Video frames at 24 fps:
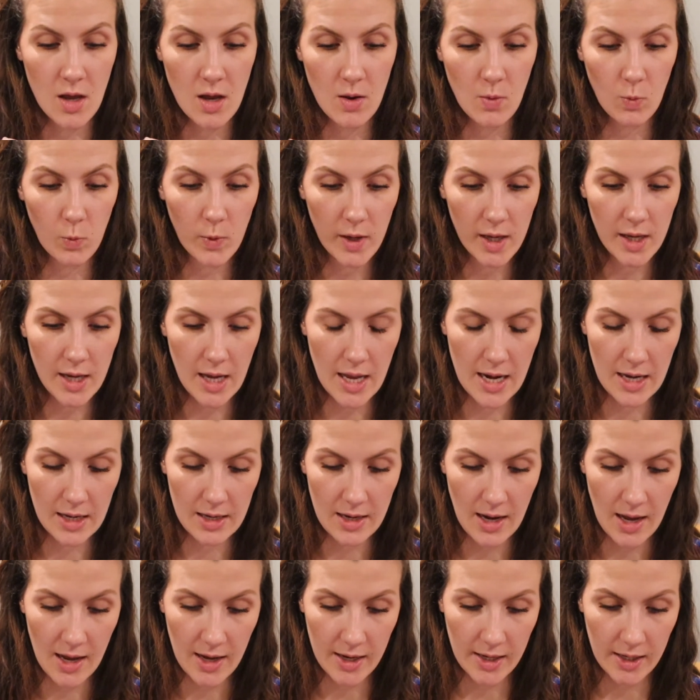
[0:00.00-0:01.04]
Week
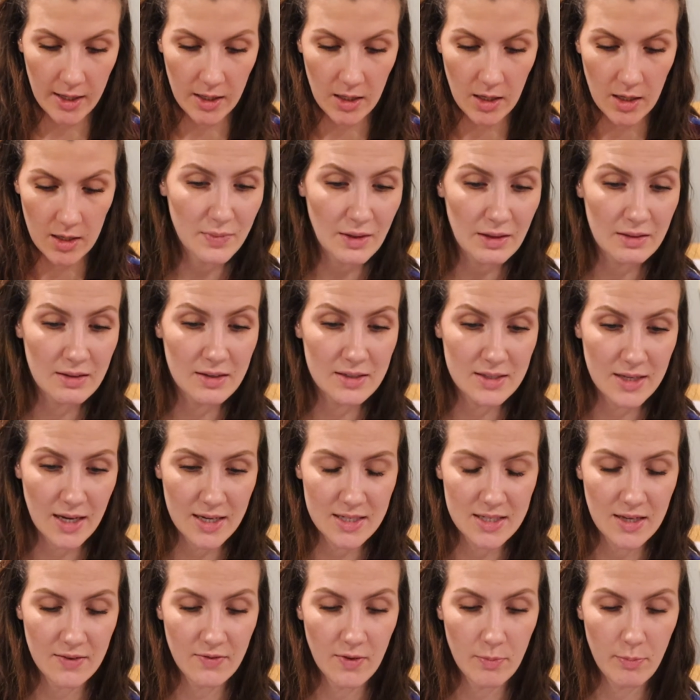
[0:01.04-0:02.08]
9, size
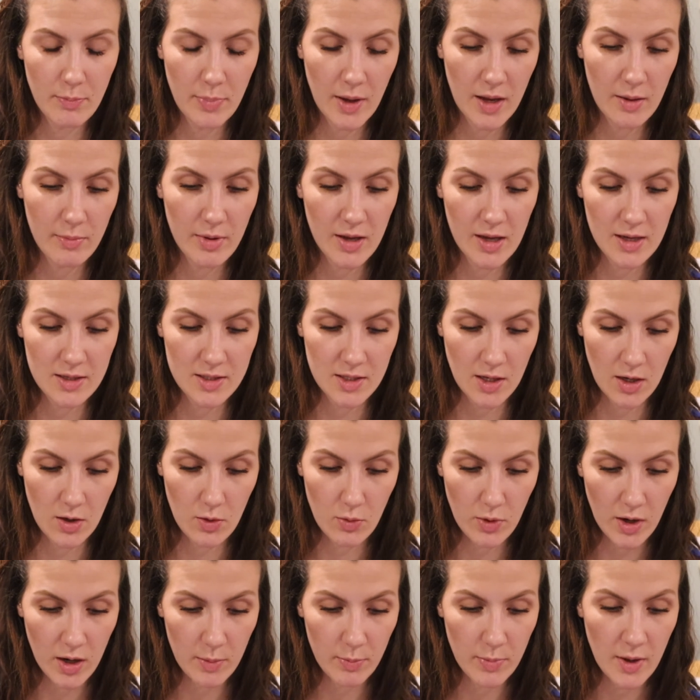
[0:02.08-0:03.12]
of the baby is a
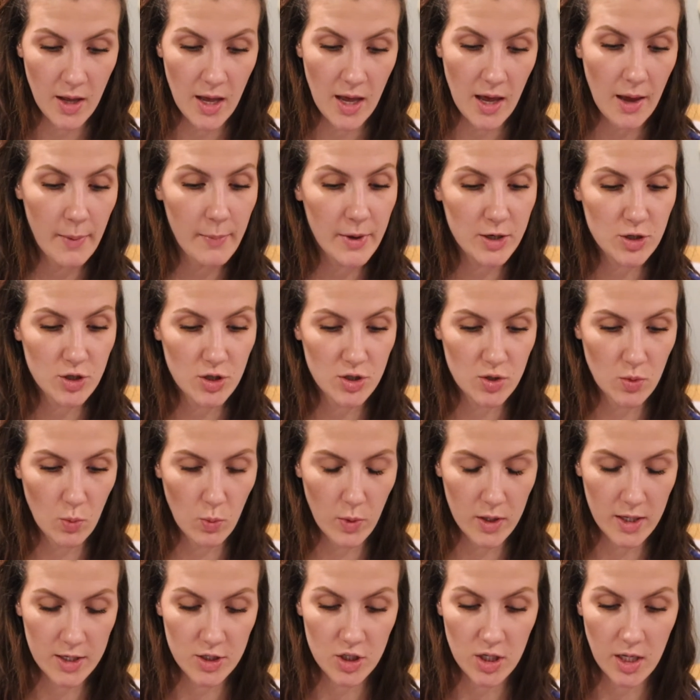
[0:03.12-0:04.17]
grape. It measures 1
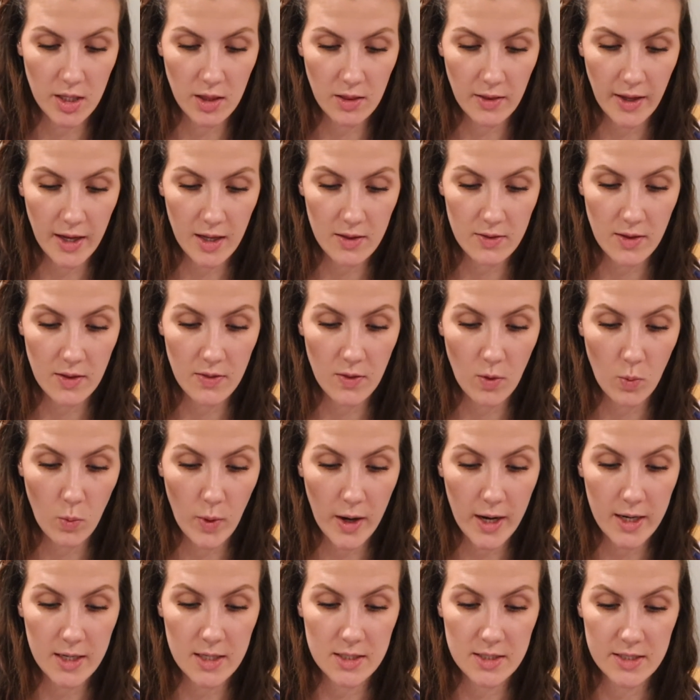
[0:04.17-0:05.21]
inch in length and the
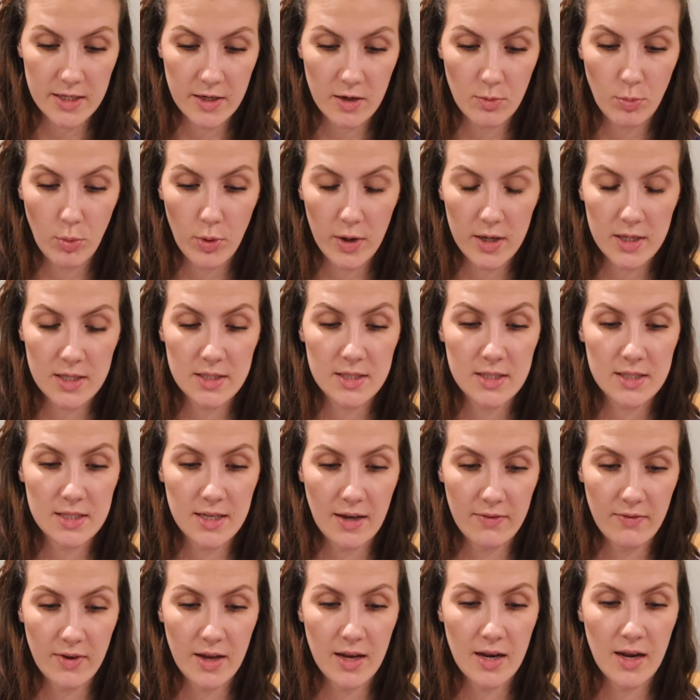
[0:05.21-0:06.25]
weight is
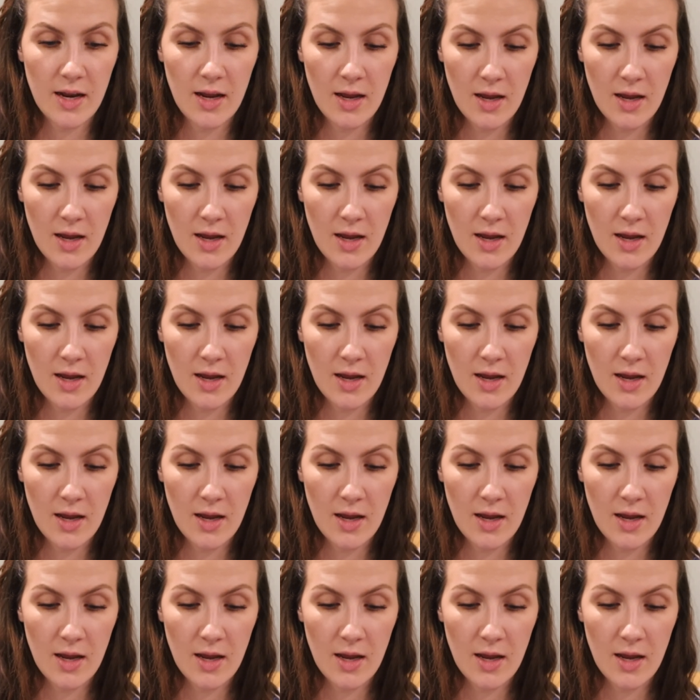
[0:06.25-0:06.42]
0.07